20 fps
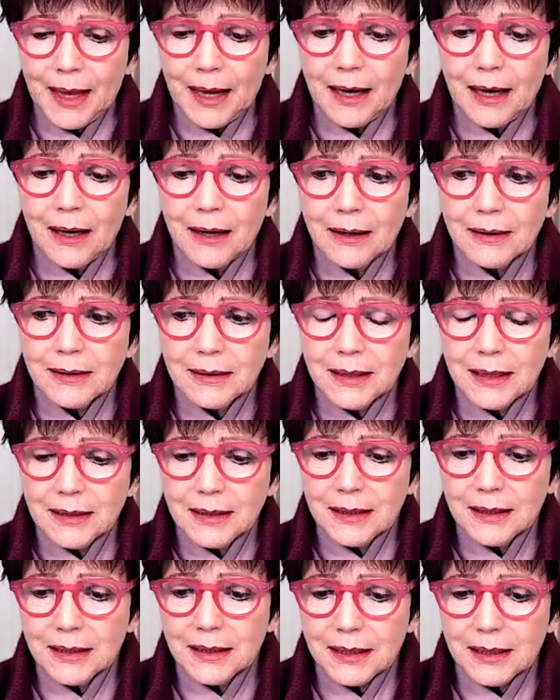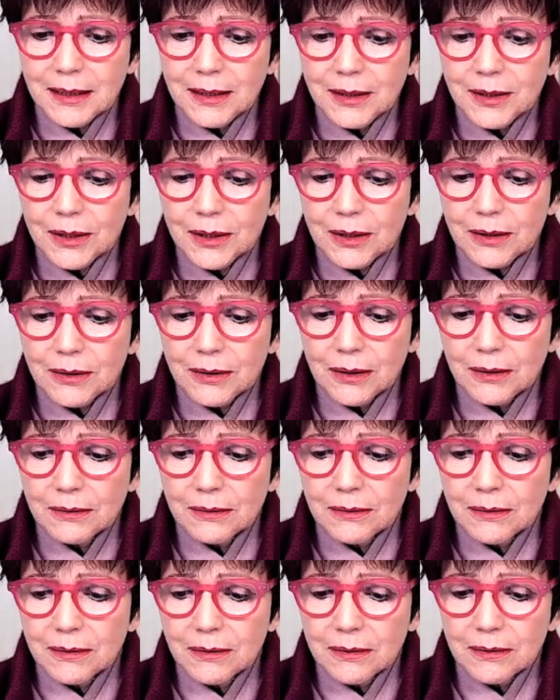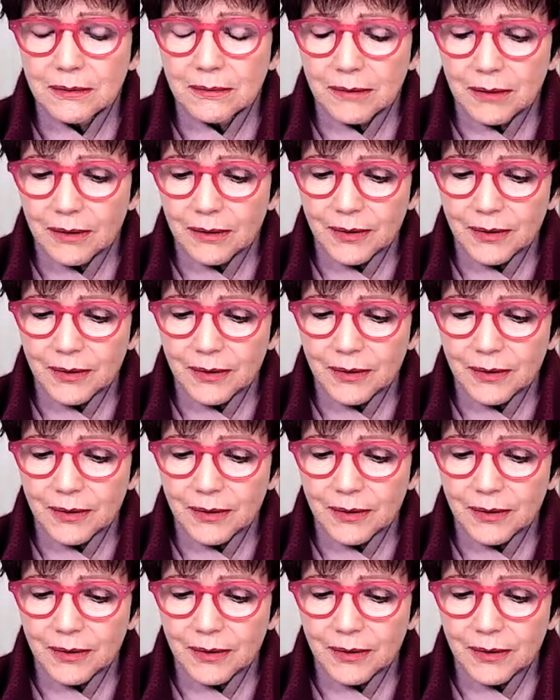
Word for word: I said to the teacher, you know,